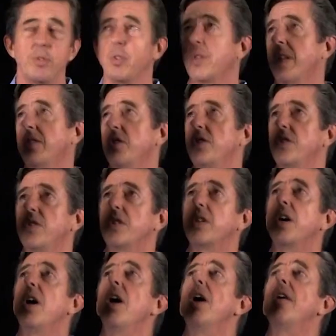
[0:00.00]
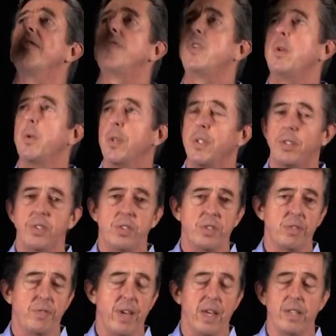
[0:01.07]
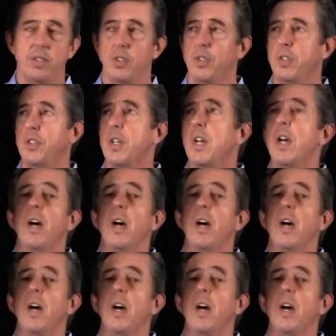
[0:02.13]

So that's just a few of the disadvantages.